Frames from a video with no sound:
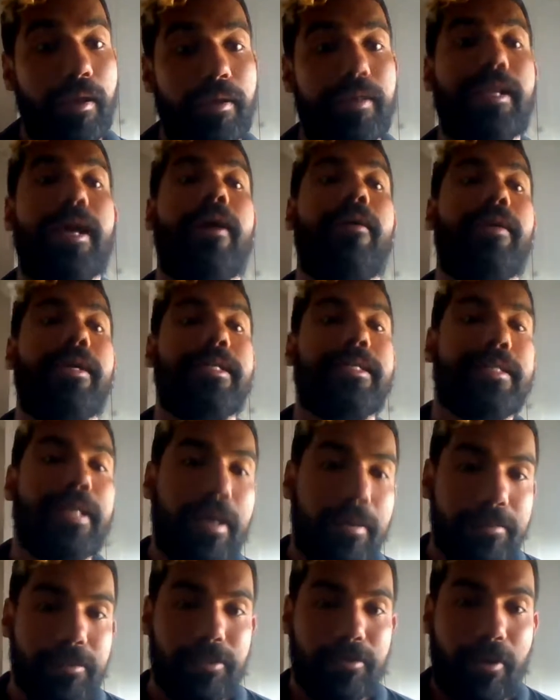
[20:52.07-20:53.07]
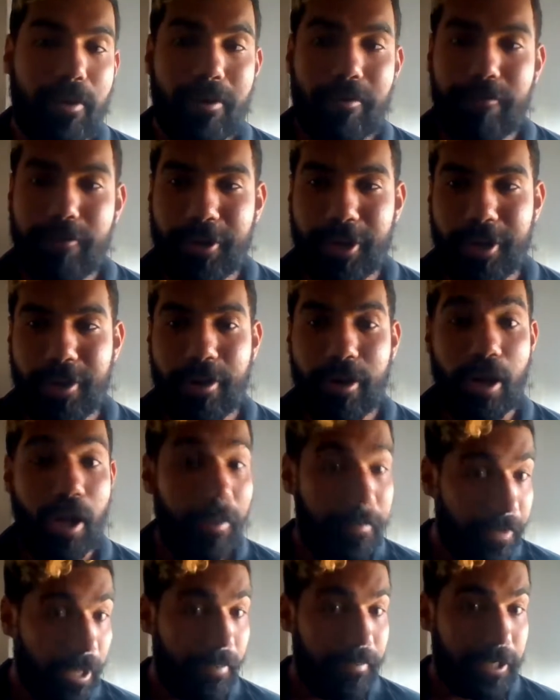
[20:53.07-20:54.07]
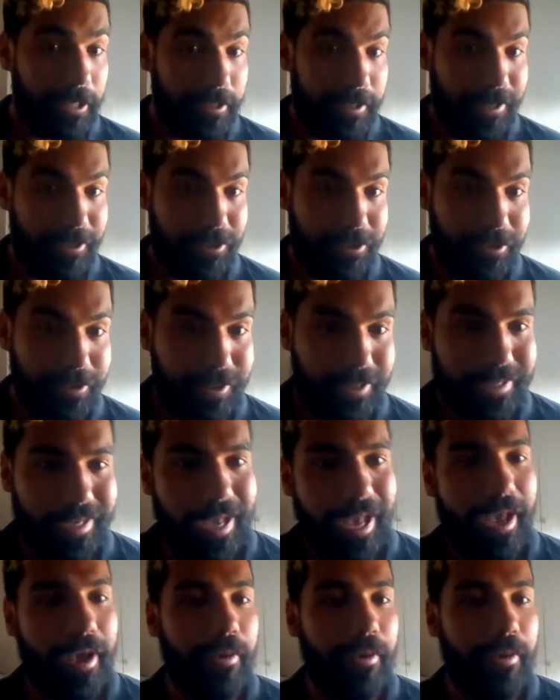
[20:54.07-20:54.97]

Now, in terms of our upcoming sessions,